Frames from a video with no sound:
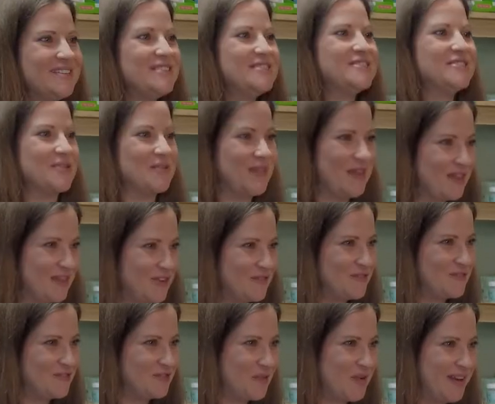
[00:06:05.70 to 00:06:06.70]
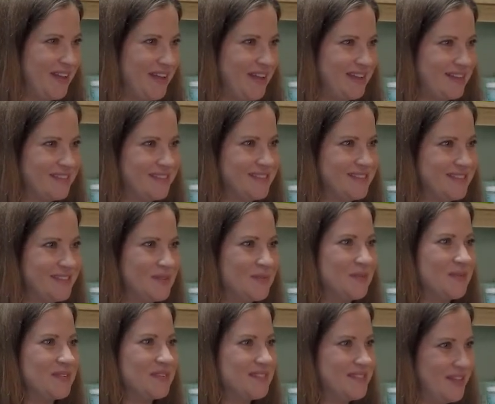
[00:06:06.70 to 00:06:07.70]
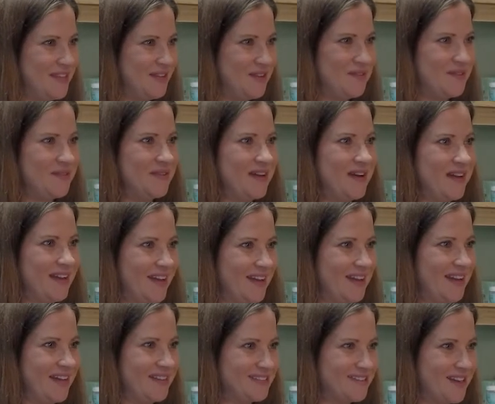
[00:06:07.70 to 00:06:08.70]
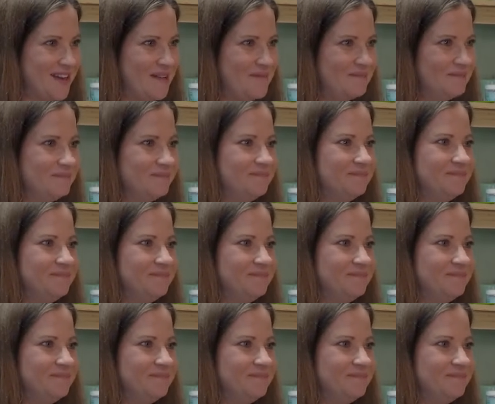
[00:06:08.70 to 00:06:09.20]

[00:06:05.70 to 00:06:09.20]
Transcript: So thank you for joining us. We'll see you again next time.